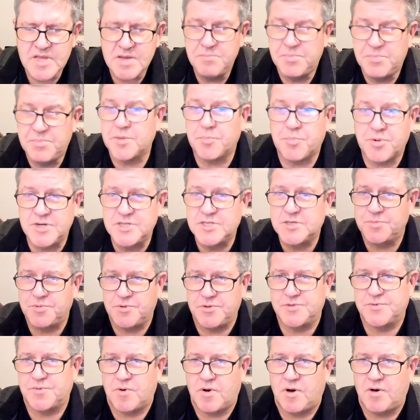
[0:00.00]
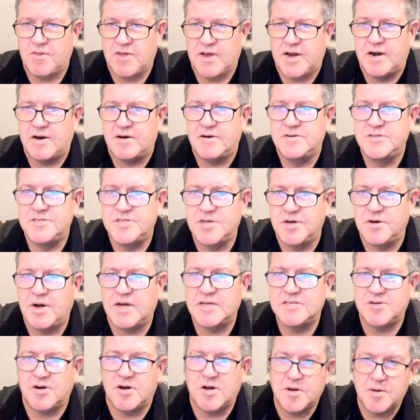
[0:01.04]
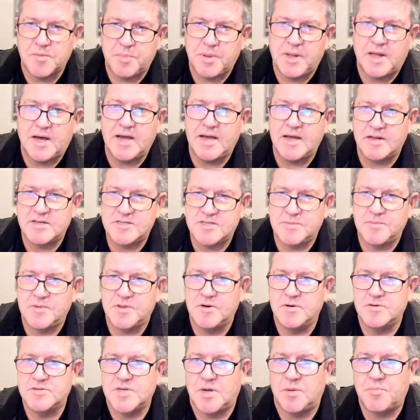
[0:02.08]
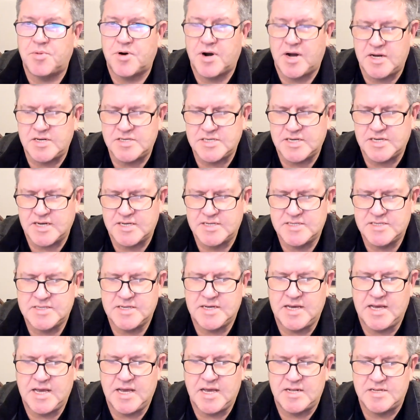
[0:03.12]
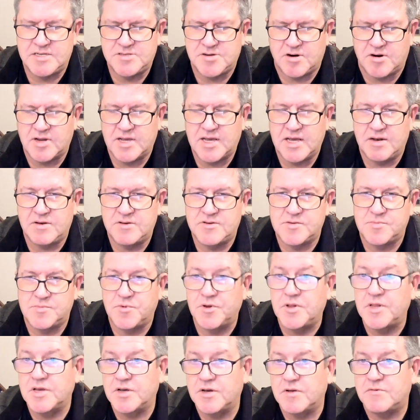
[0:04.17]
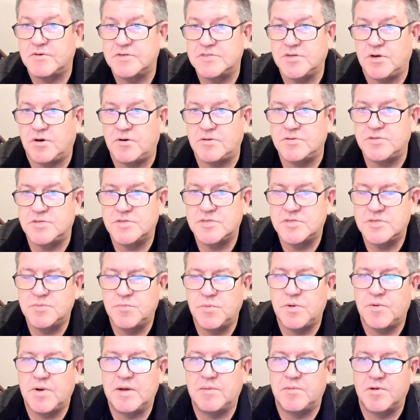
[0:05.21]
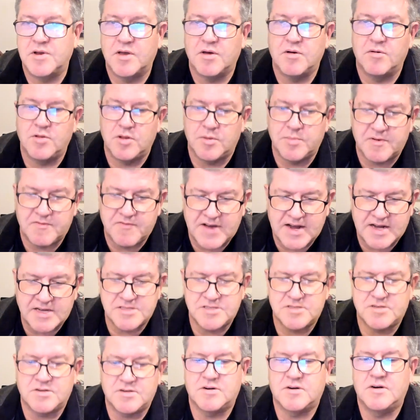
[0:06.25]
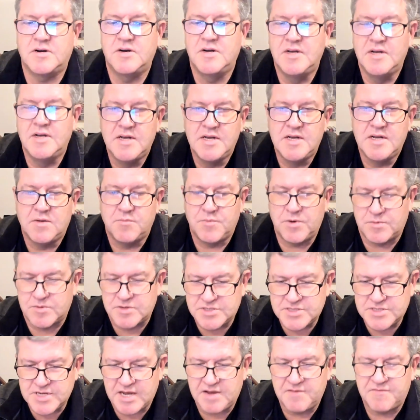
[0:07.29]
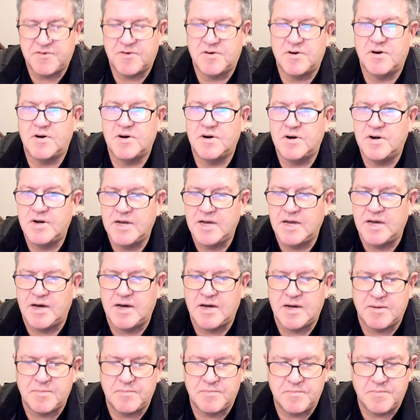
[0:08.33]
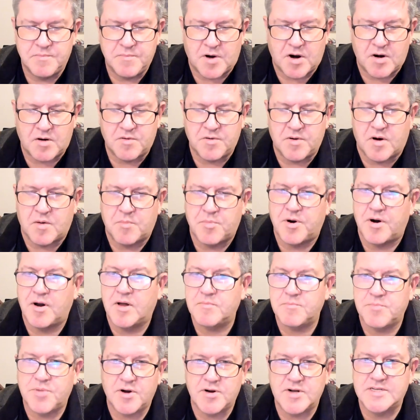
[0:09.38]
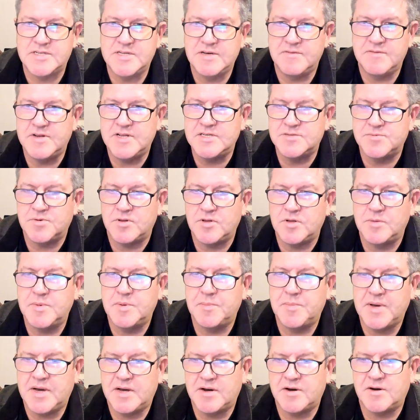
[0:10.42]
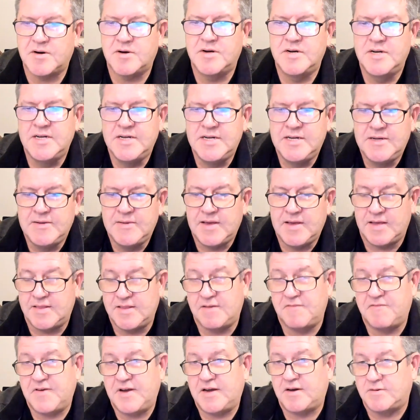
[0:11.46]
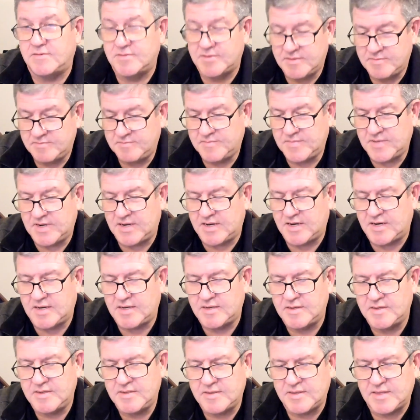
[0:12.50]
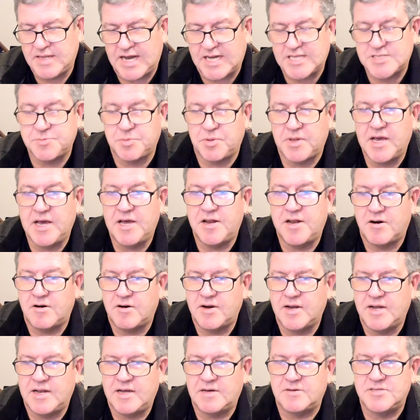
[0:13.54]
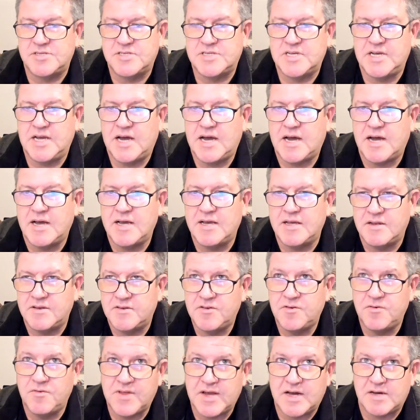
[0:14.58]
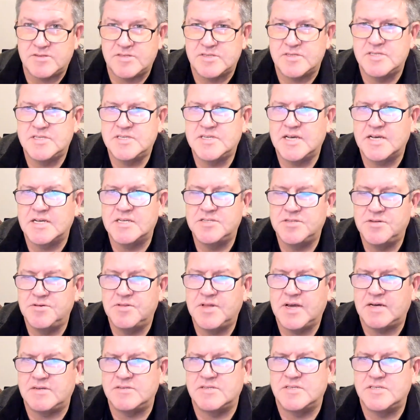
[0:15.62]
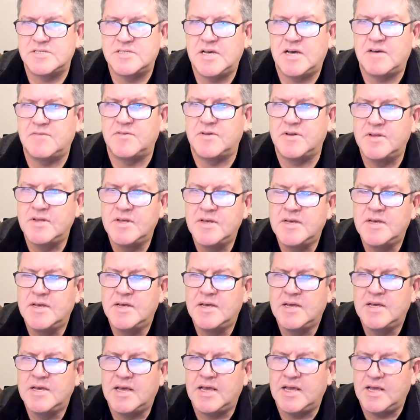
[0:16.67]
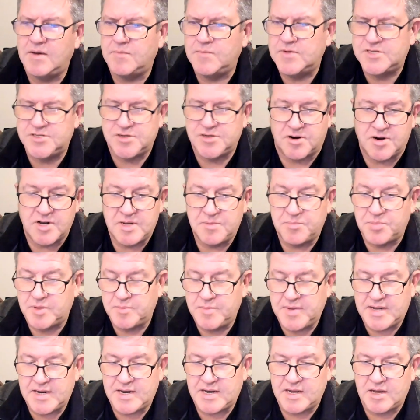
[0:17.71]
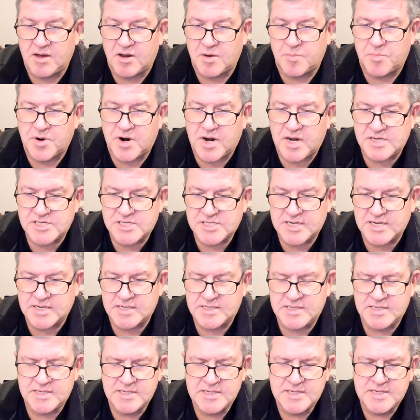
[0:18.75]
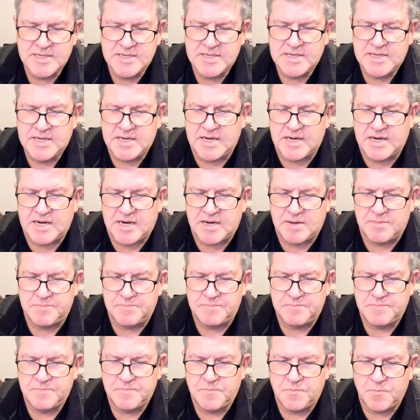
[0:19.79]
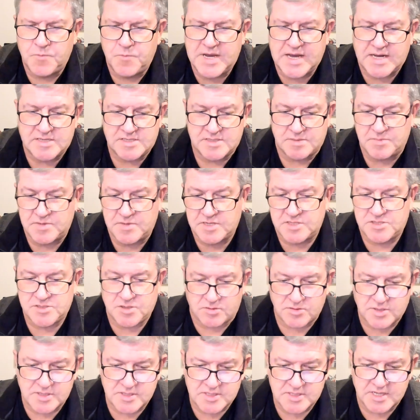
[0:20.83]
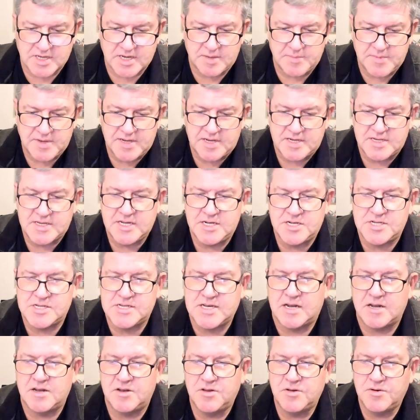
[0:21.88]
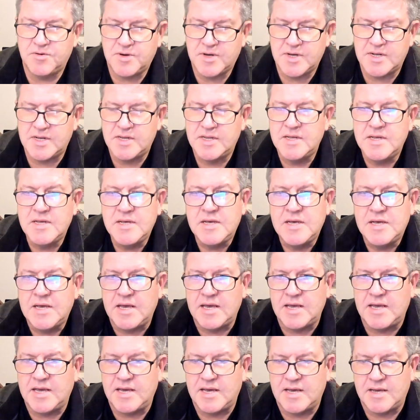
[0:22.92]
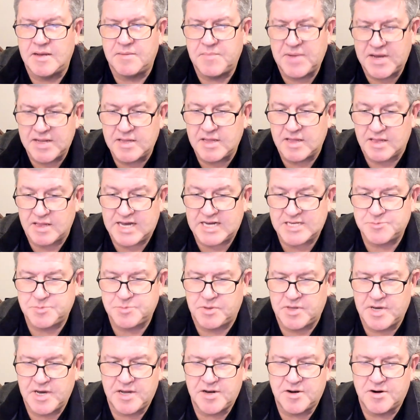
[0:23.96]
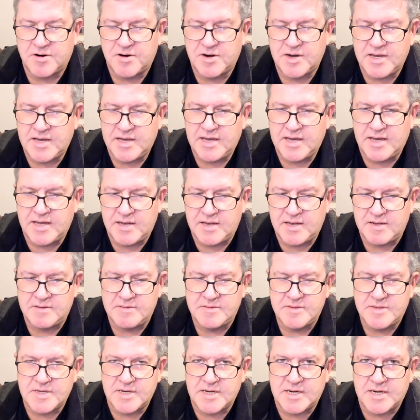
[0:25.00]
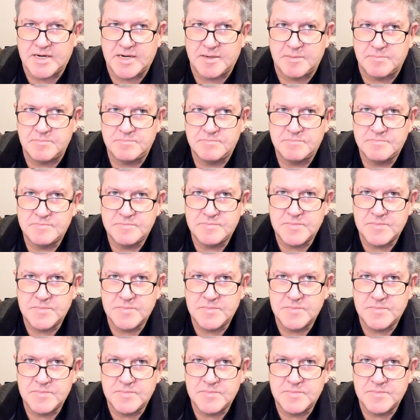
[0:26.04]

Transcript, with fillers: but the principles were all there. So I started applying some of those on projects and started getting some really good results. We were able to go a little bit faster. We were safer. Um, our our product productivities were a little bit better. And then found uh, Last Planner and LCI in 2006, 2007. And we started implementing on a project. Um, we got some consultants to come in and teach us how to do it, and mainly Last Planner. And um,